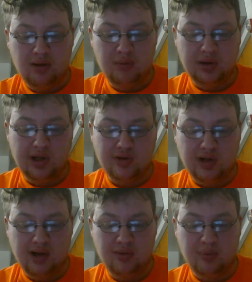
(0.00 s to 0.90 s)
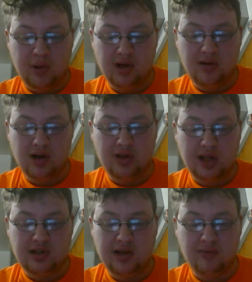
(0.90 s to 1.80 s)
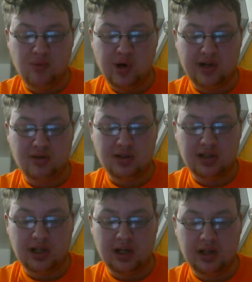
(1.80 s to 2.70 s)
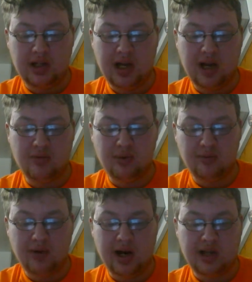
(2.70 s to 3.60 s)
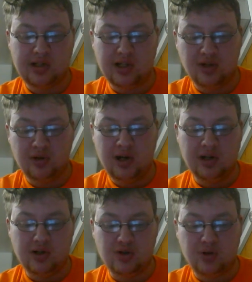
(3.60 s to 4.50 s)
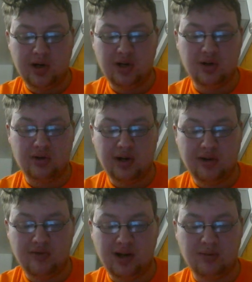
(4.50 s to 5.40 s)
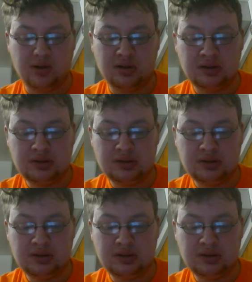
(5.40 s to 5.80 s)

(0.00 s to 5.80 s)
But there's another parallel that's even more interesting. In the end, when Rey is killed destroying her grandfather,